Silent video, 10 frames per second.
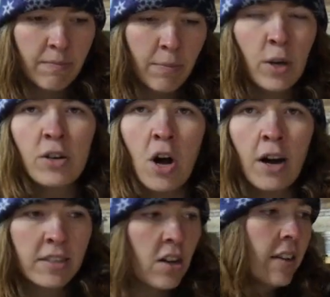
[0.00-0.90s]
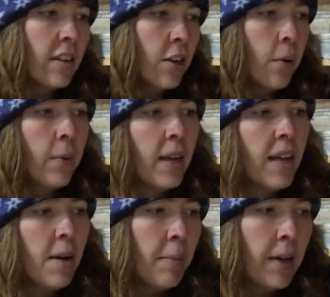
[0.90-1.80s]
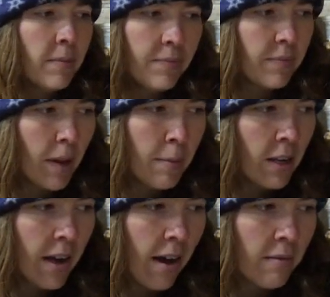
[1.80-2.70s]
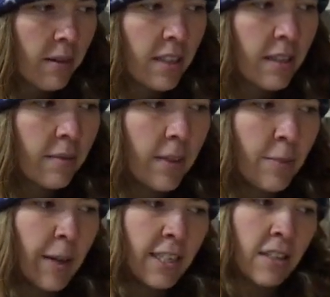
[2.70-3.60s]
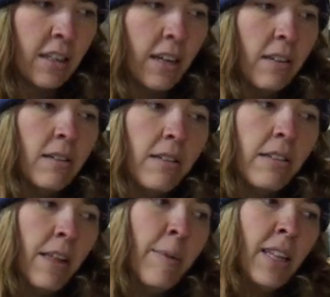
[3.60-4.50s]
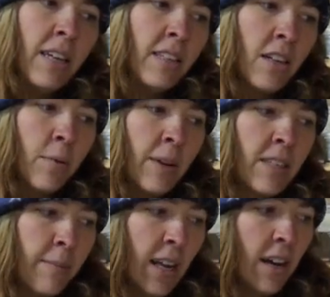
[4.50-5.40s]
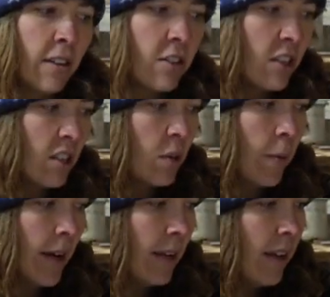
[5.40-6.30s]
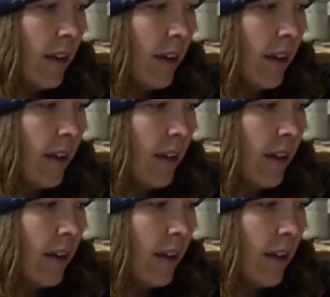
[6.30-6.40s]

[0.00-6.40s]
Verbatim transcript: put dots on, you know. But I mean, yeah, it's, it's basically limitless. It could be as many colors as you want.